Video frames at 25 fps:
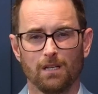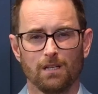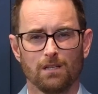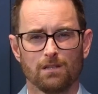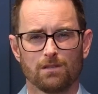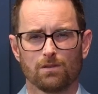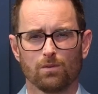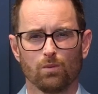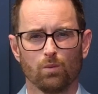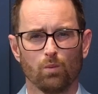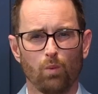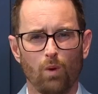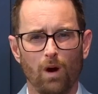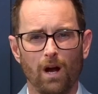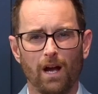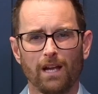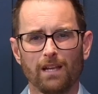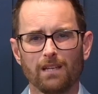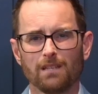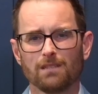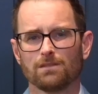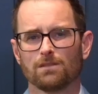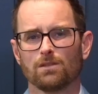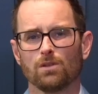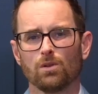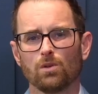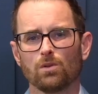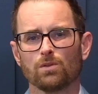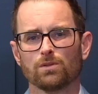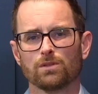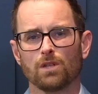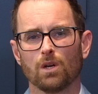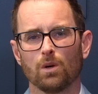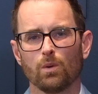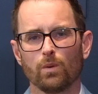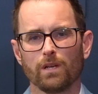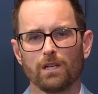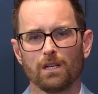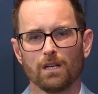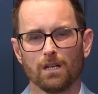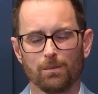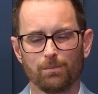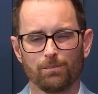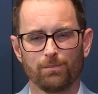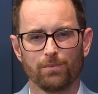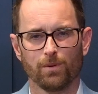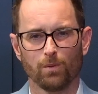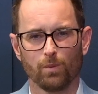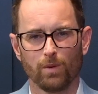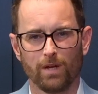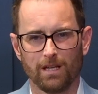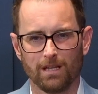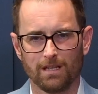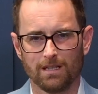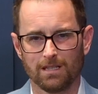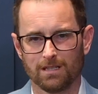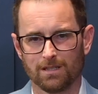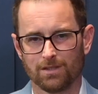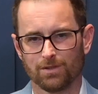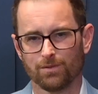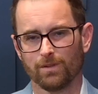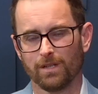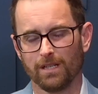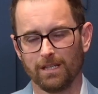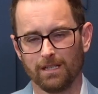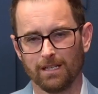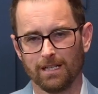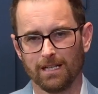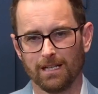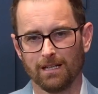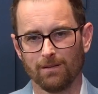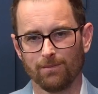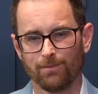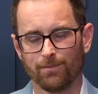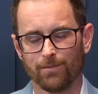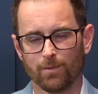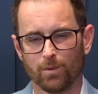So why is gold going up the way it is right now?